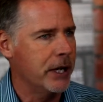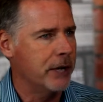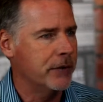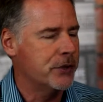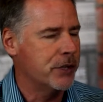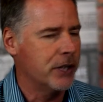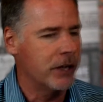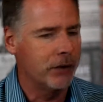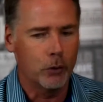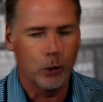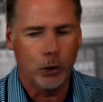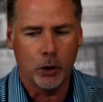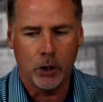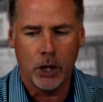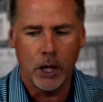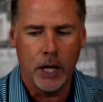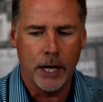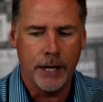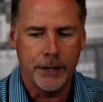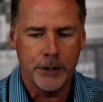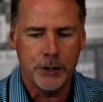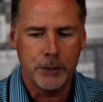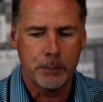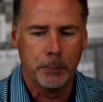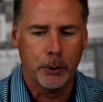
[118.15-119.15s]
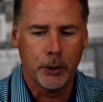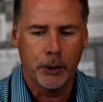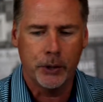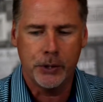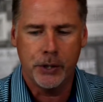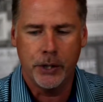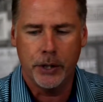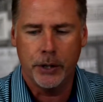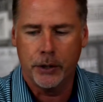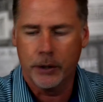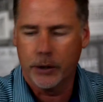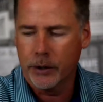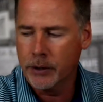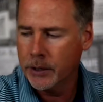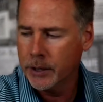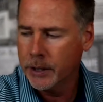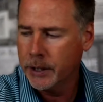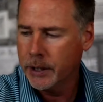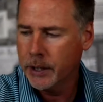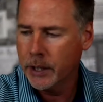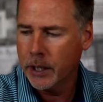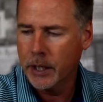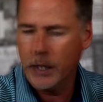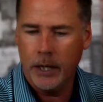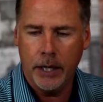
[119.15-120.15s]
I have several clients' books here,
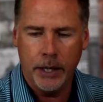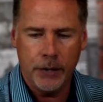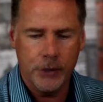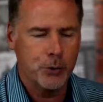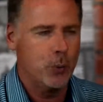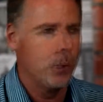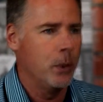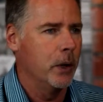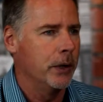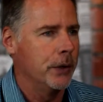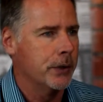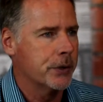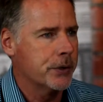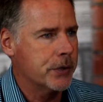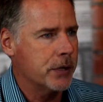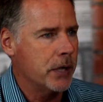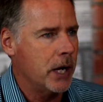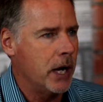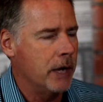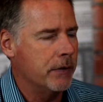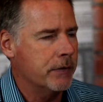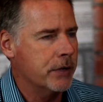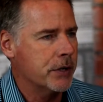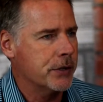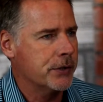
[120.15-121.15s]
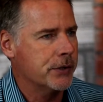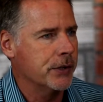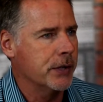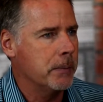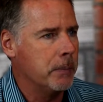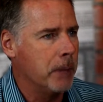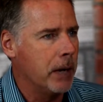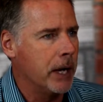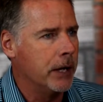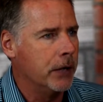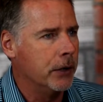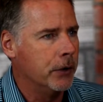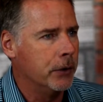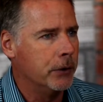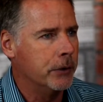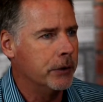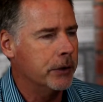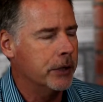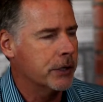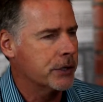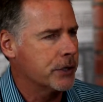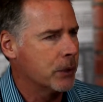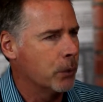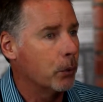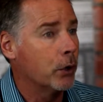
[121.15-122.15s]
uh, as well as obviously my own,
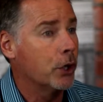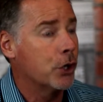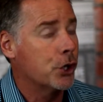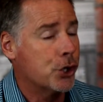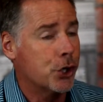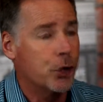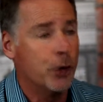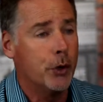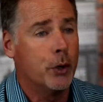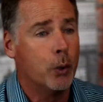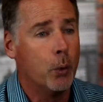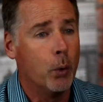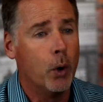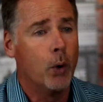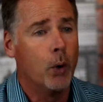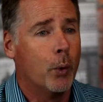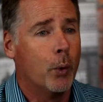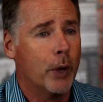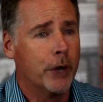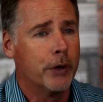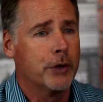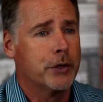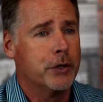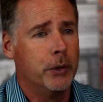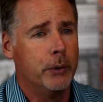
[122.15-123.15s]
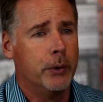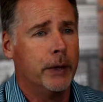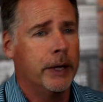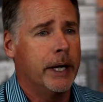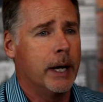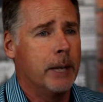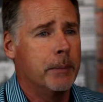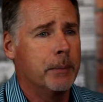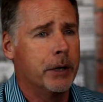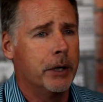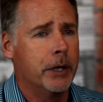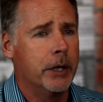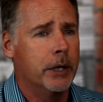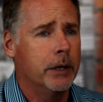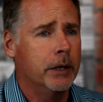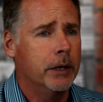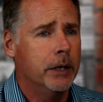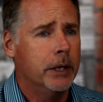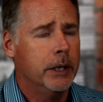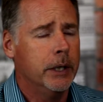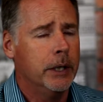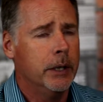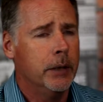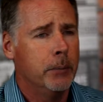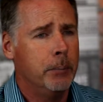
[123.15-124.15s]
because I want to show you we're doing. I'm going to
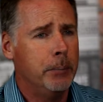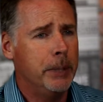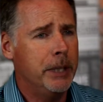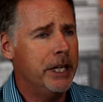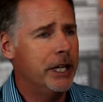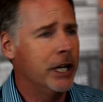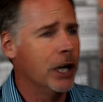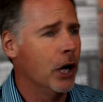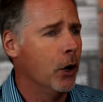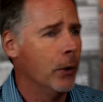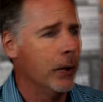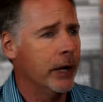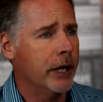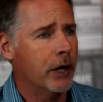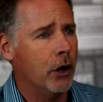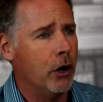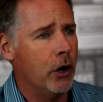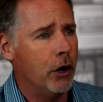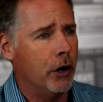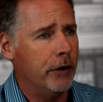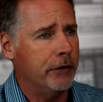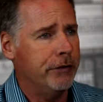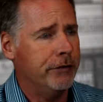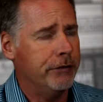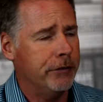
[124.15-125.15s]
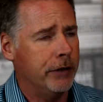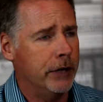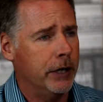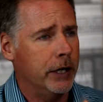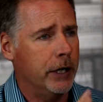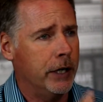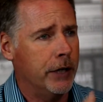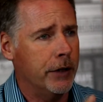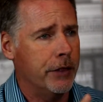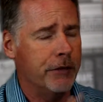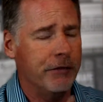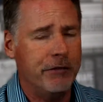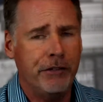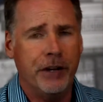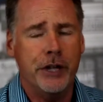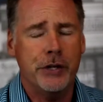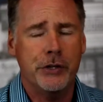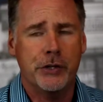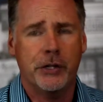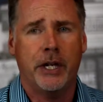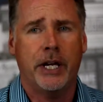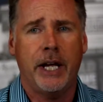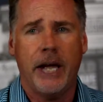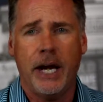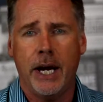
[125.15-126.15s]
be going off uh, the face to